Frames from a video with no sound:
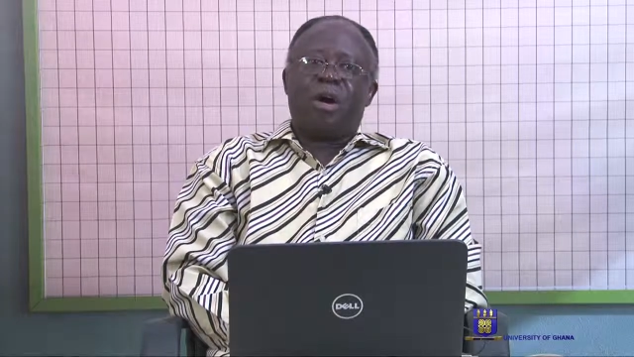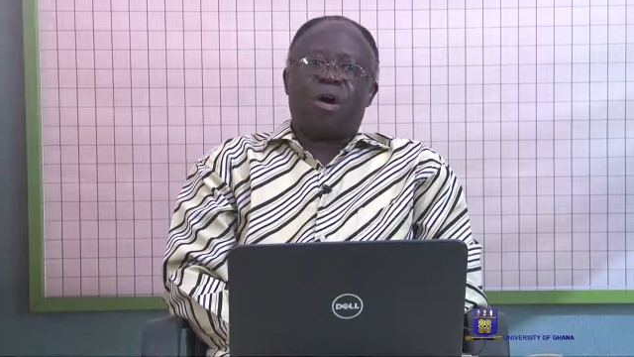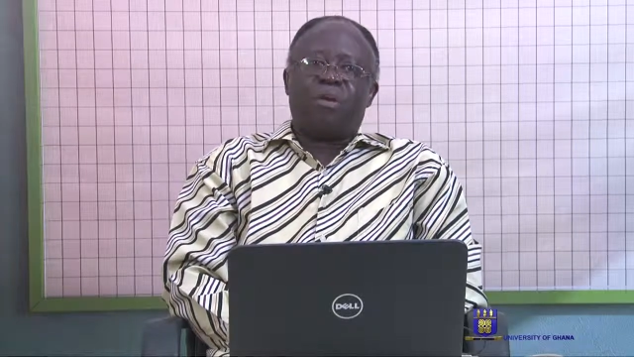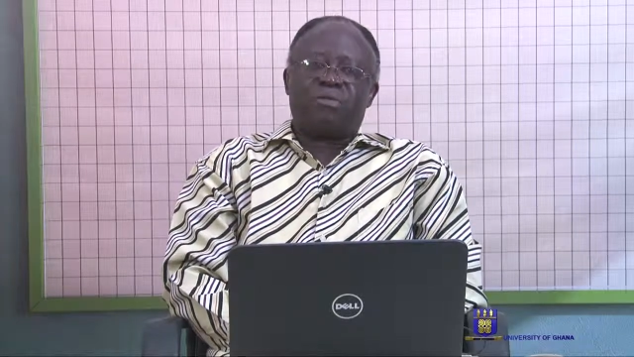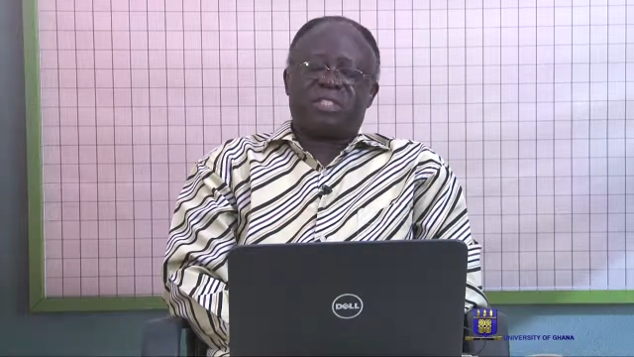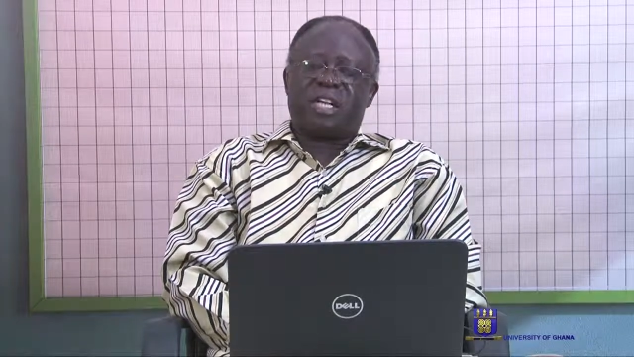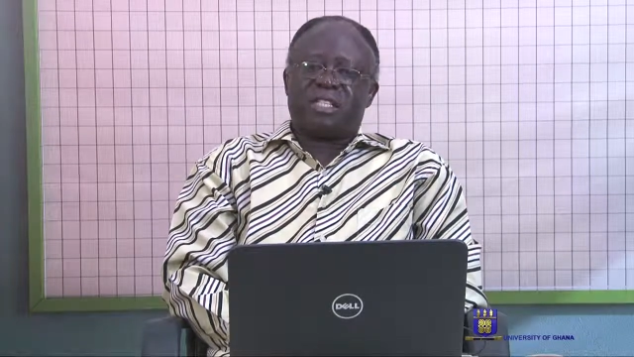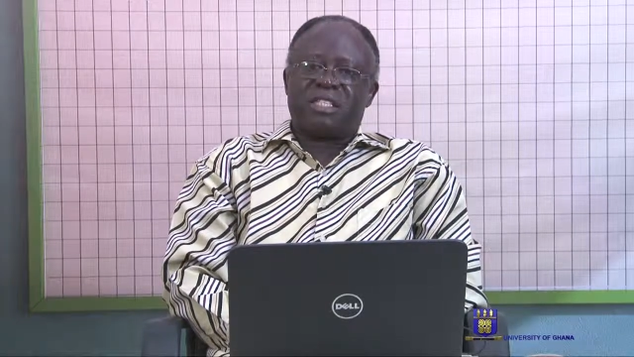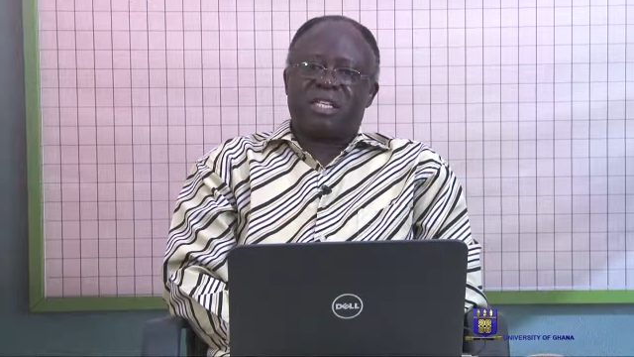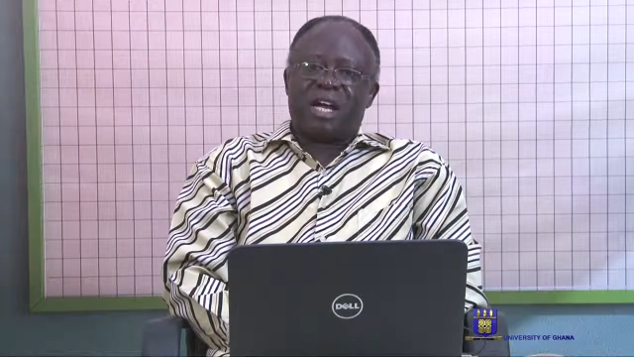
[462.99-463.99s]
of
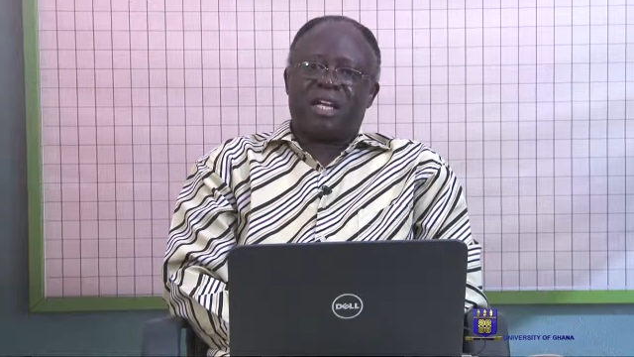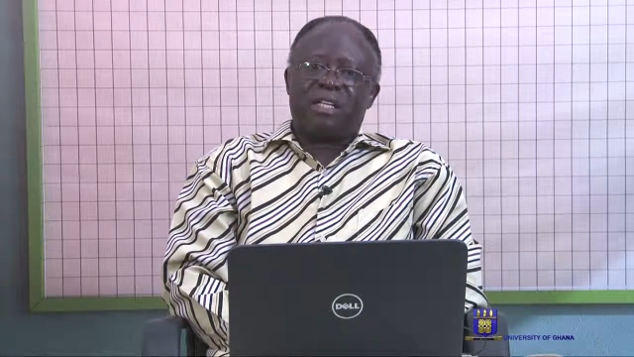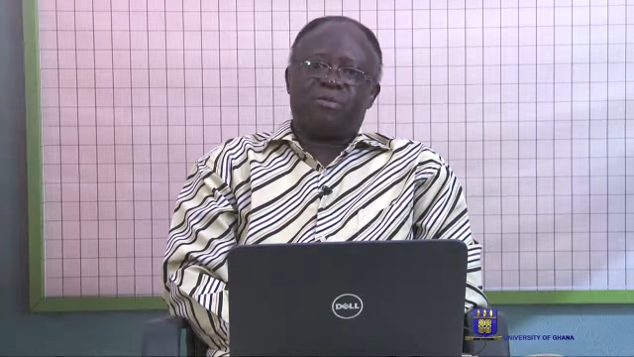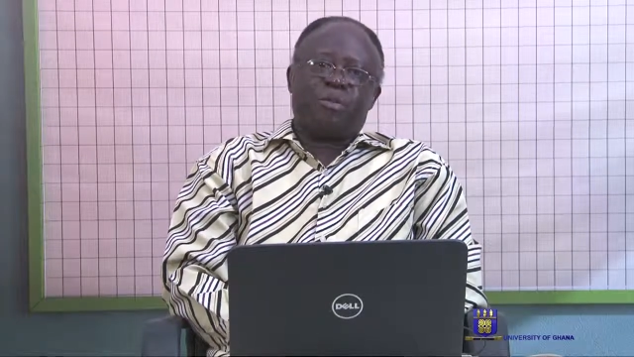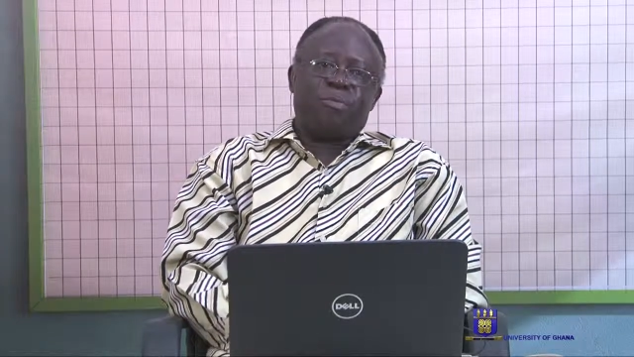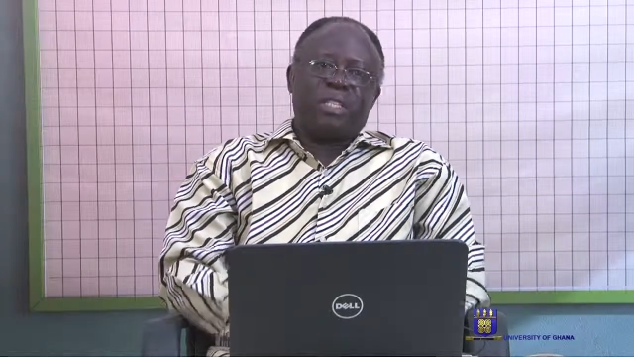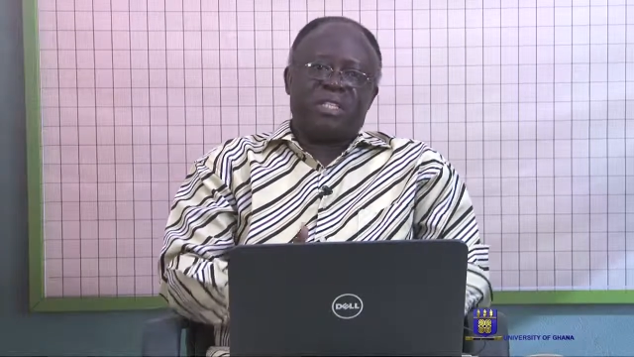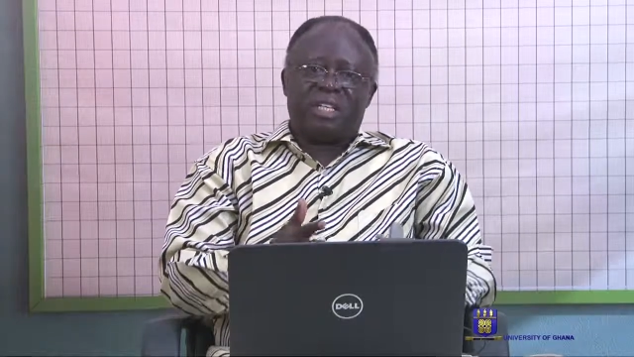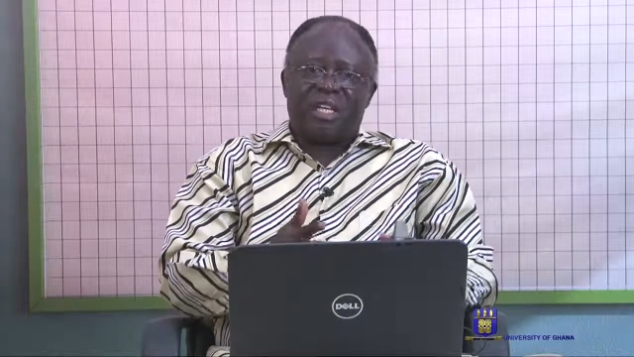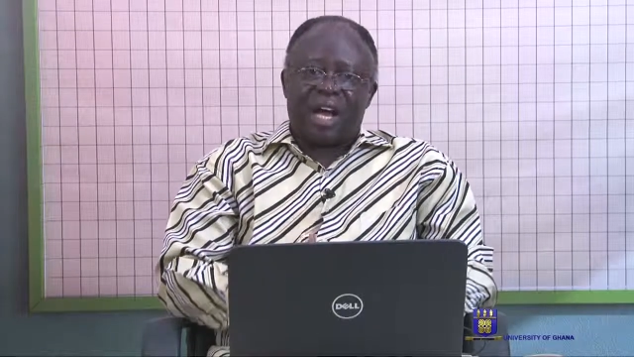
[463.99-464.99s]
statistical
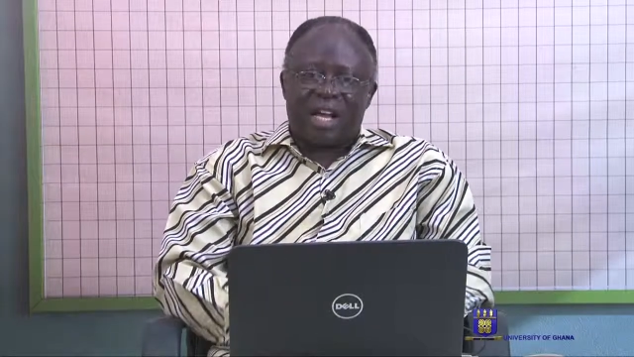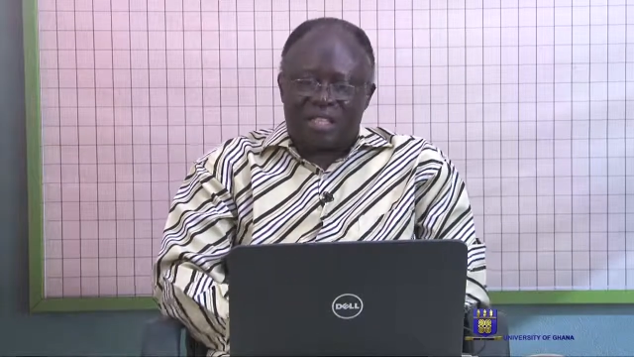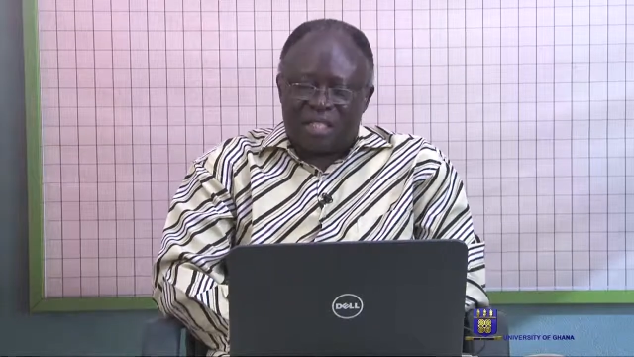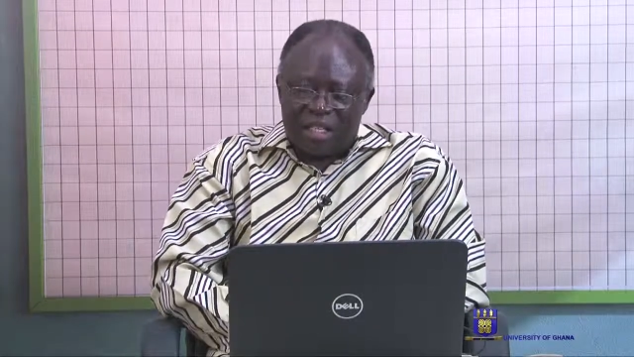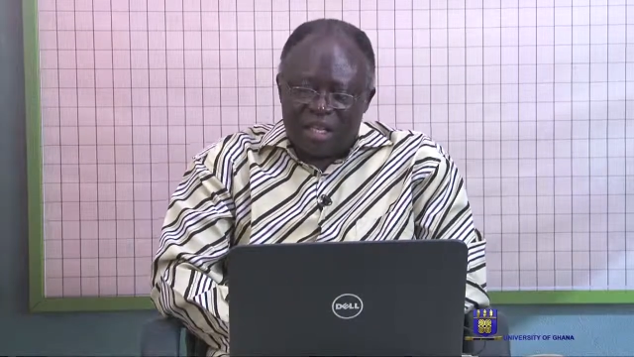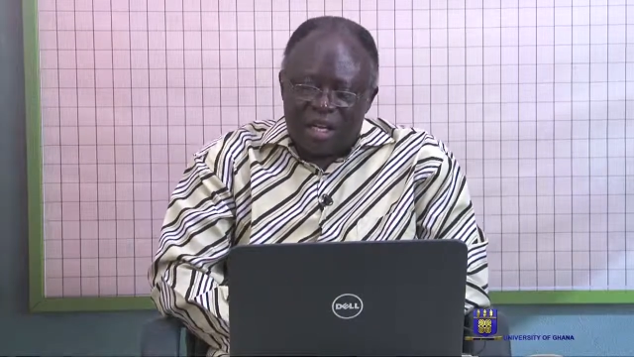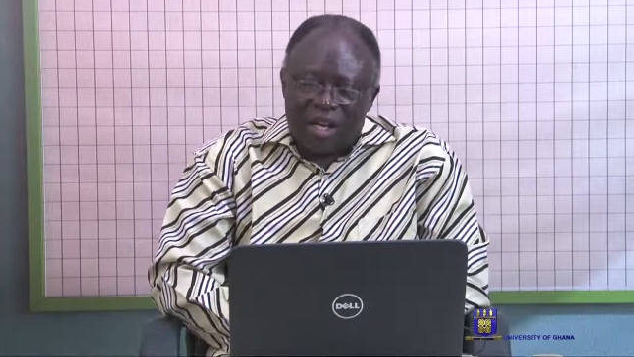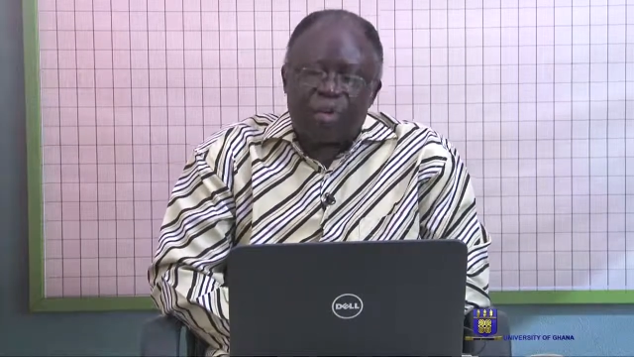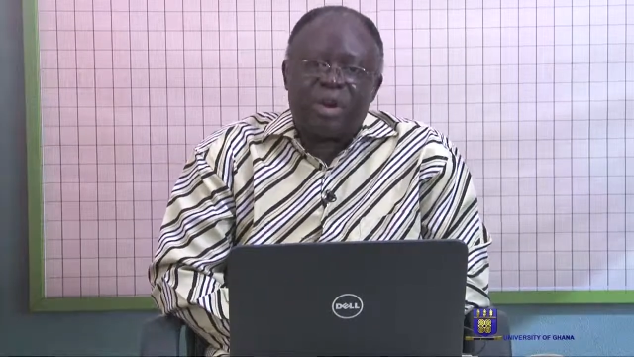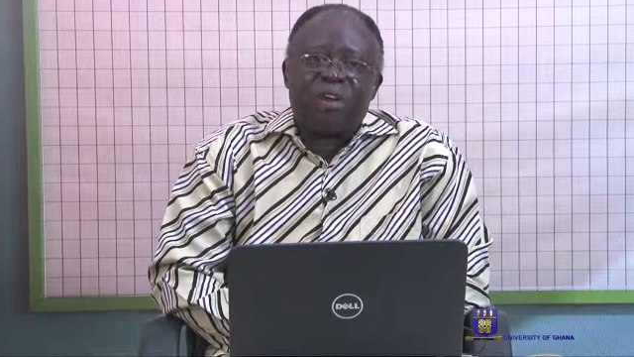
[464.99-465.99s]
information, as
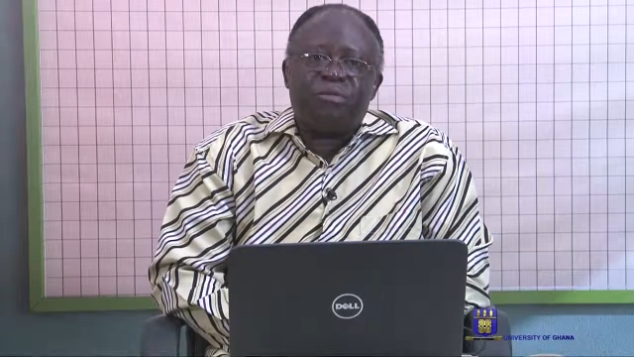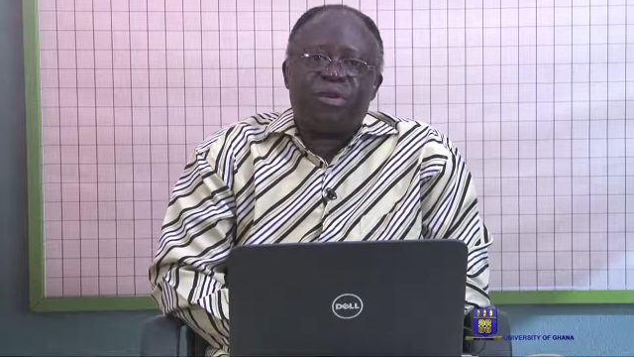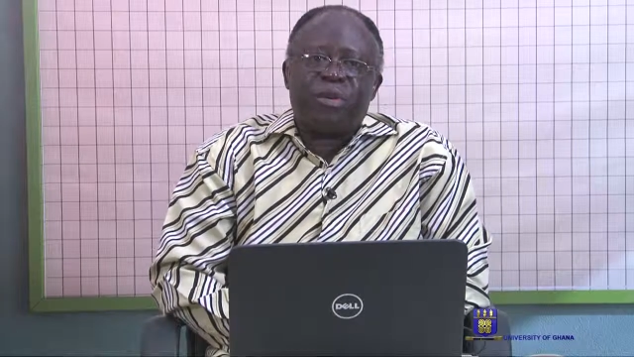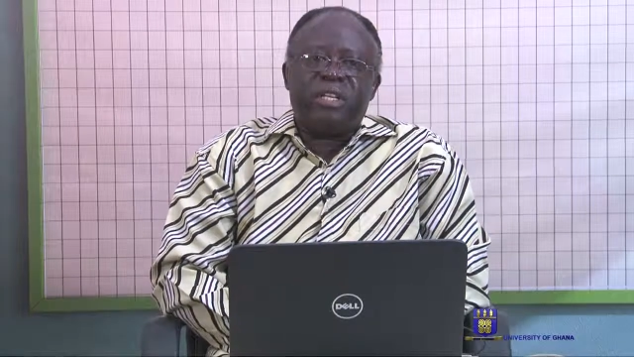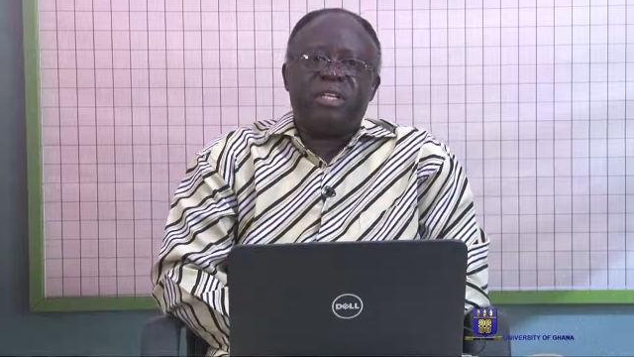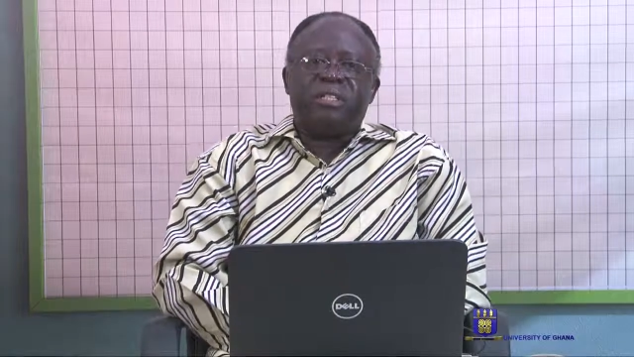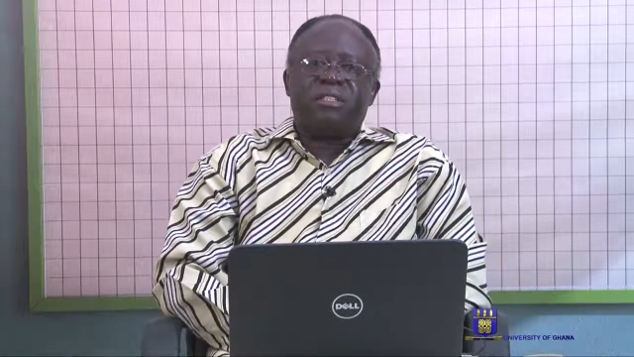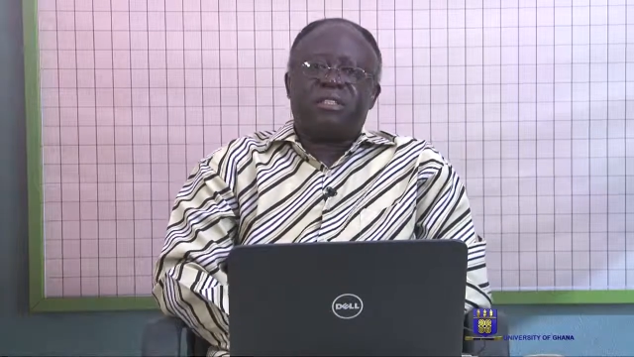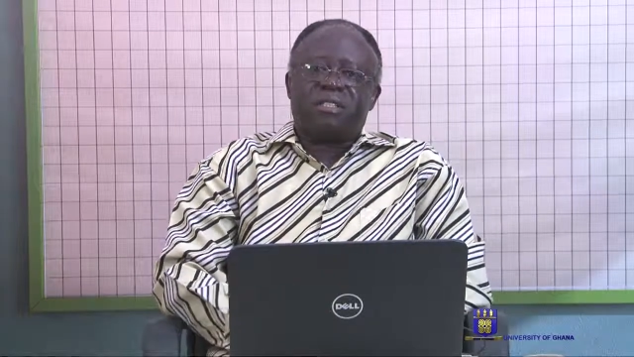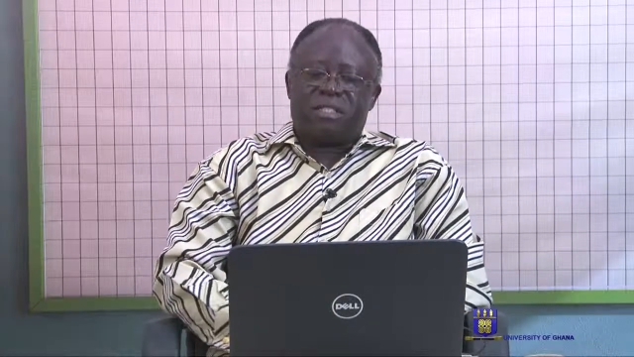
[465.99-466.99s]
we have already
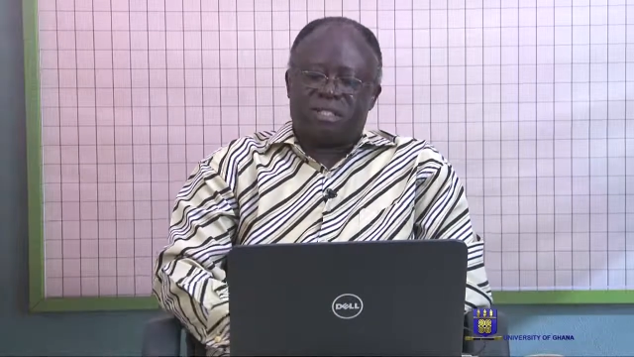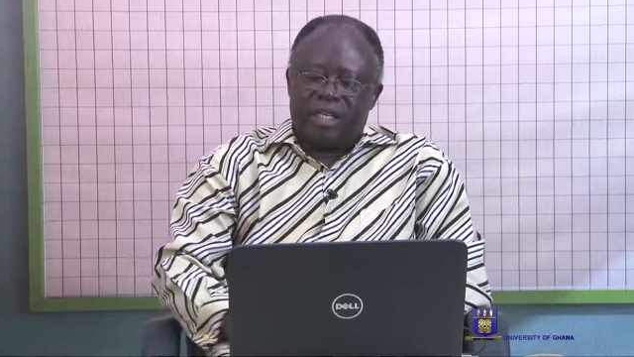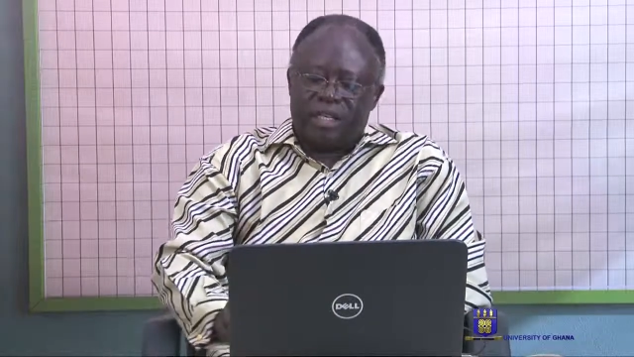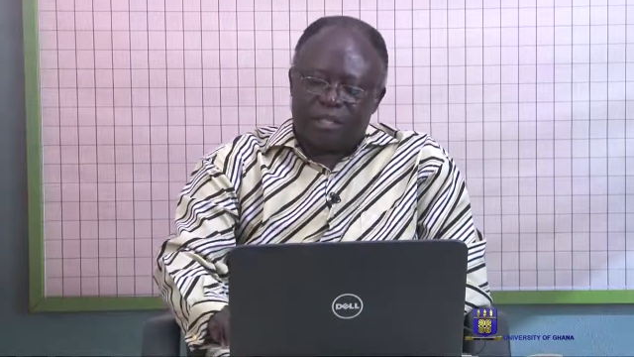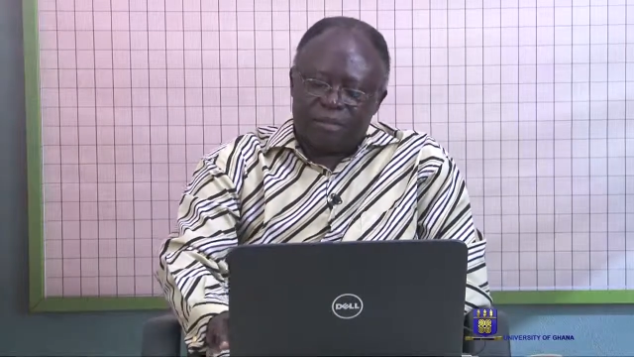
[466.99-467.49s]
seen.